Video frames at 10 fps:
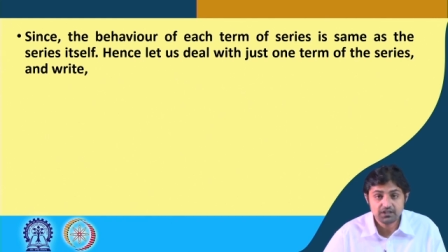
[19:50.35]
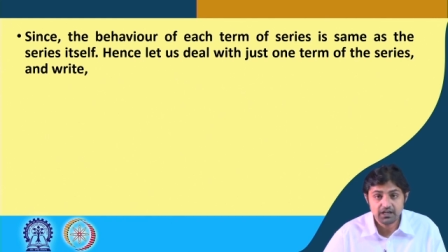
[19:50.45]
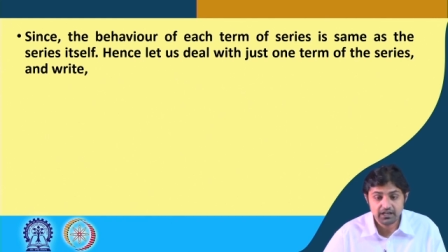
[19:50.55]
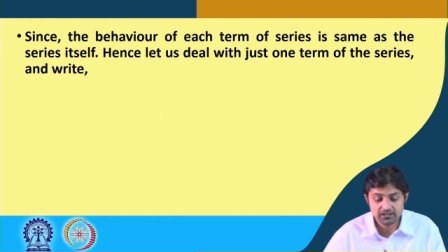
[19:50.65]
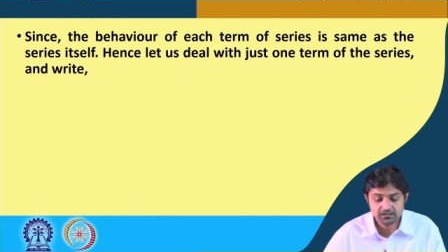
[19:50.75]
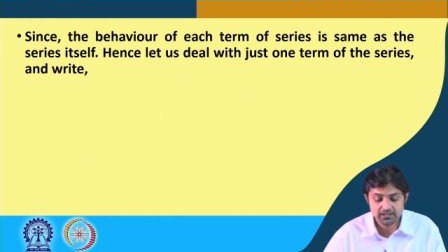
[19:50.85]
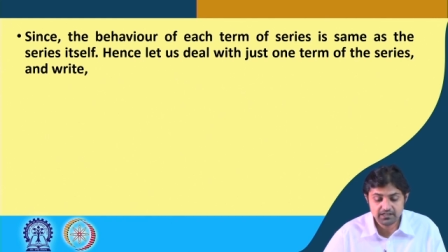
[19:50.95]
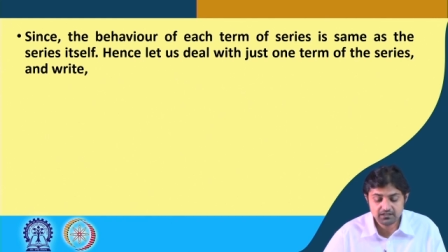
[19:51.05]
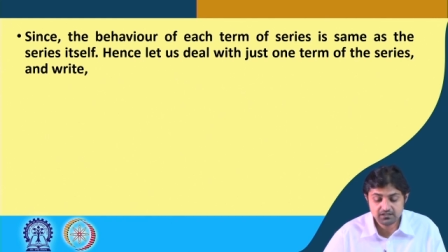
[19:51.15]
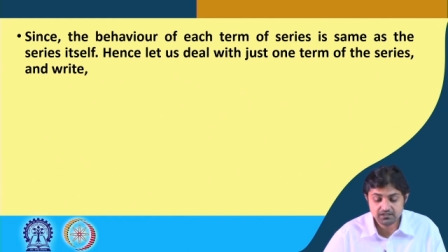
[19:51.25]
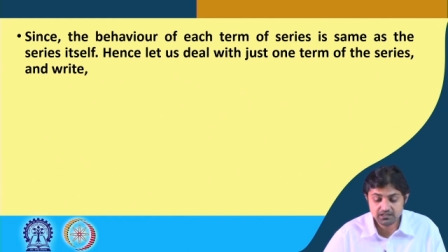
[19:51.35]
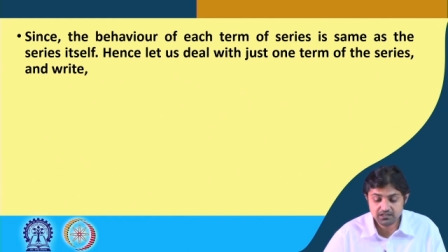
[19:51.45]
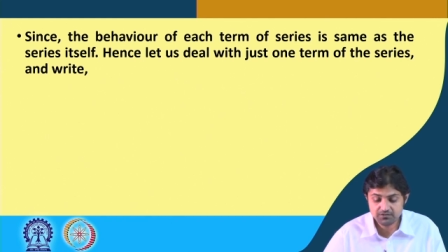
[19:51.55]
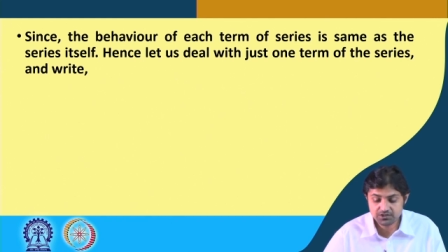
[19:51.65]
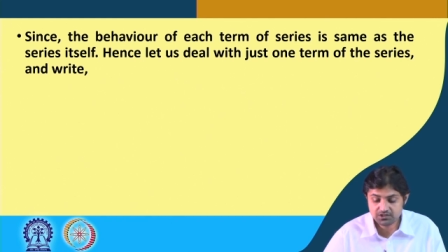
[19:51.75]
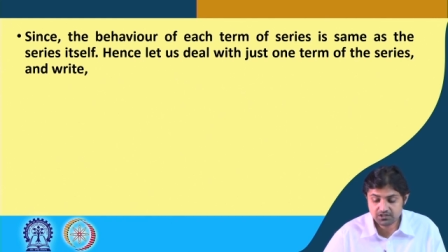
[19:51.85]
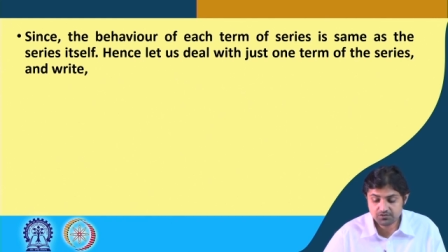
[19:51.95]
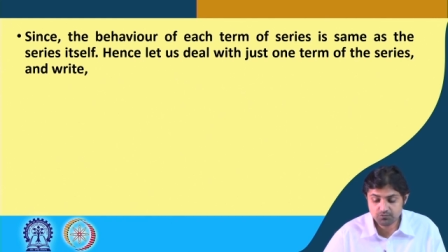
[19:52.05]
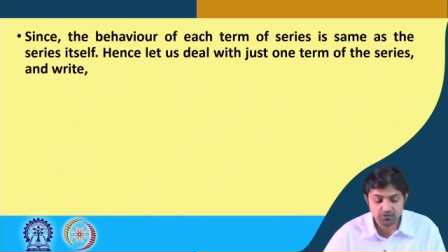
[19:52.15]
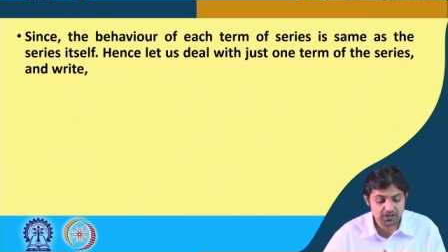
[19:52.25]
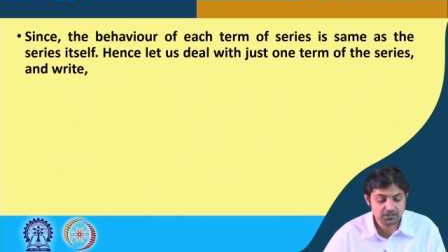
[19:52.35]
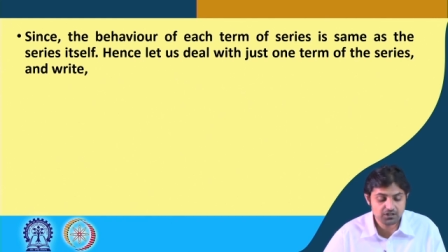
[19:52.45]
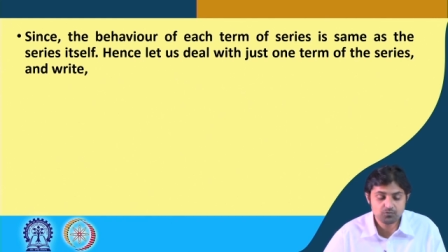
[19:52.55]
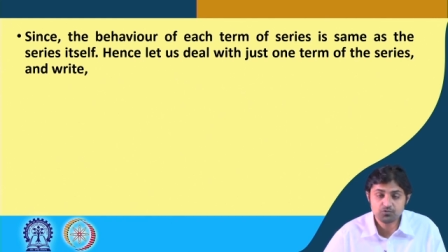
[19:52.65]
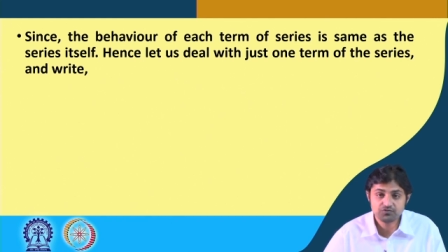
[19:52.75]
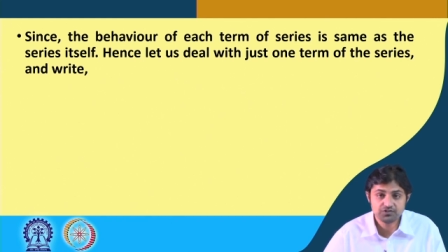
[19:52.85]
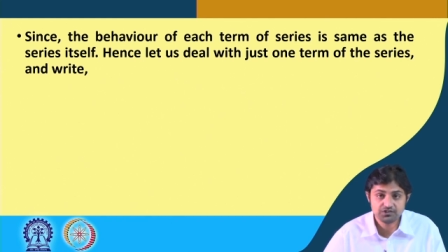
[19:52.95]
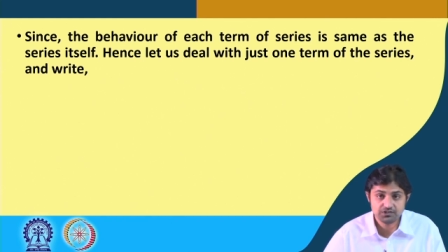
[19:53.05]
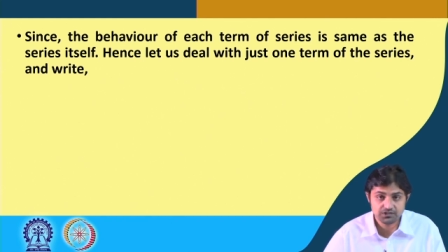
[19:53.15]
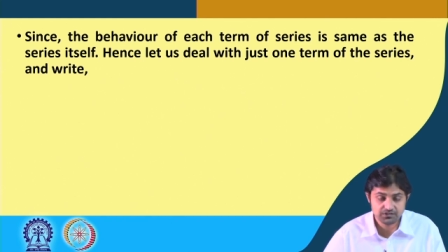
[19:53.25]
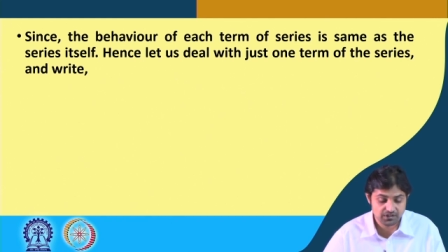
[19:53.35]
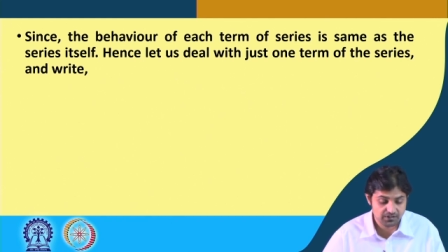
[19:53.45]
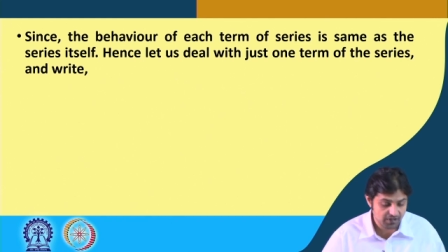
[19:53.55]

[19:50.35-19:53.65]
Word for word: hence let us deal with just one term of the series and